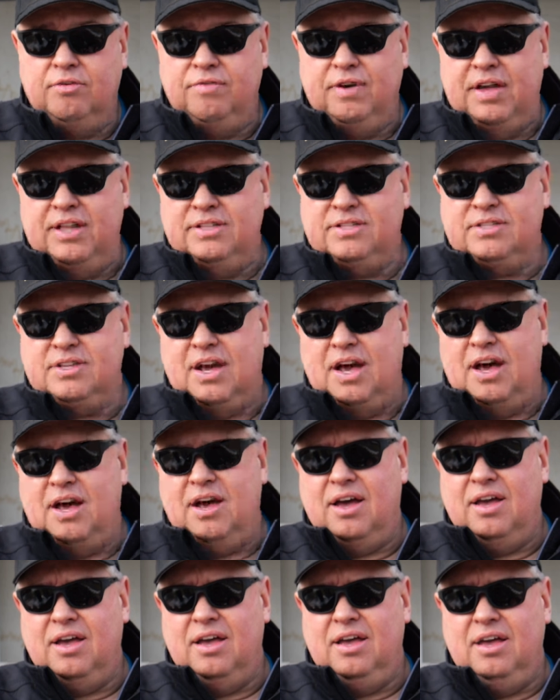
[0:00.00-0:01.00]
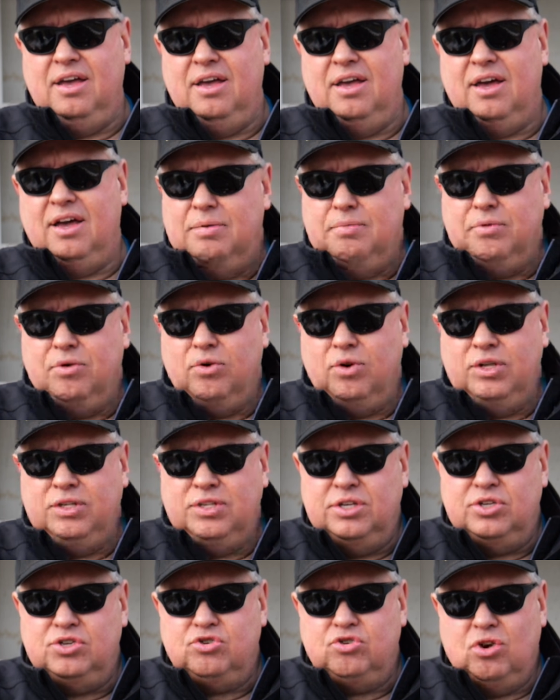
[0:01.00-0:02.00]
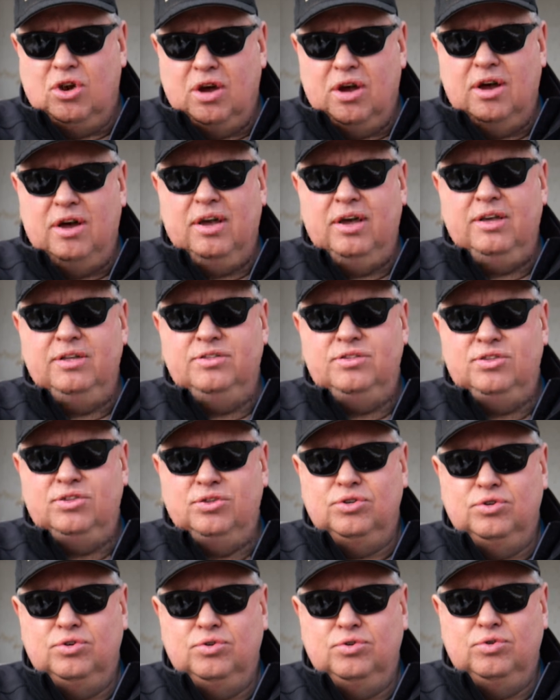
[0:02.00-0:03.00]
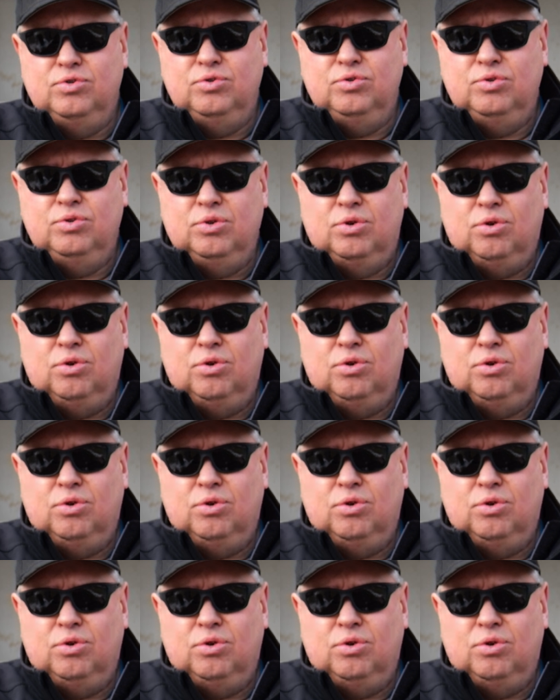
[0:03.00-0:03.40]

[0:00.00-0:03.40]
events, I am going to try to